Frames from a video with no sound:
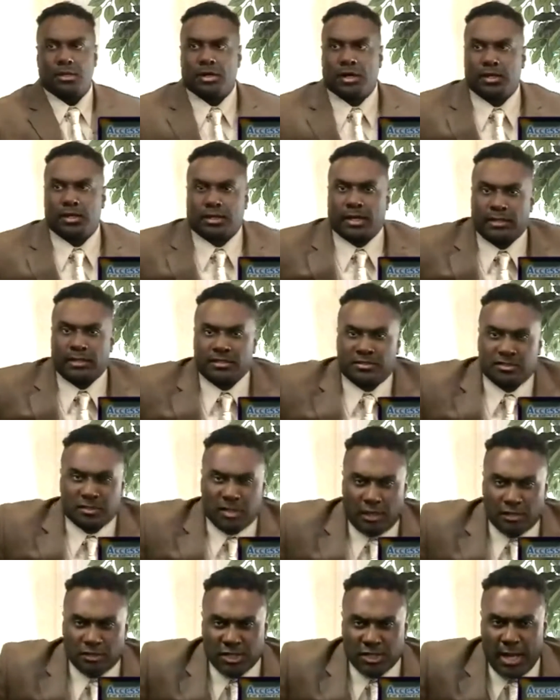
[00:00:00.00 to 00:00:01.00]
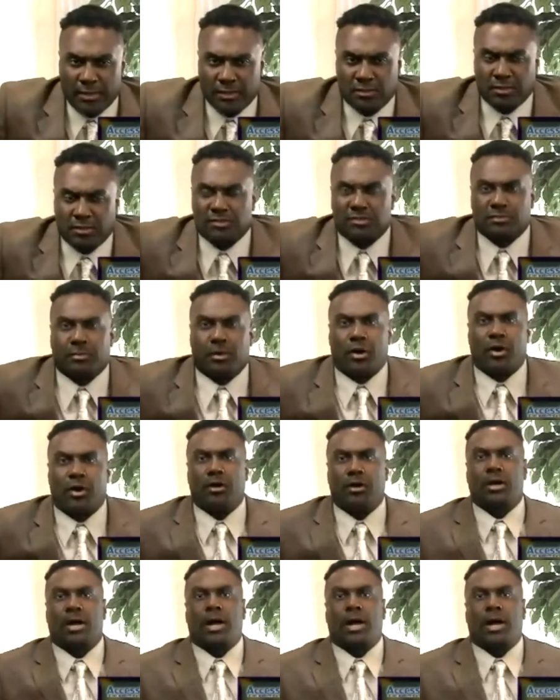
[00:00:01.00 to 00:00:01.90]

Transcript: Again, this is uh, Jonathan Small.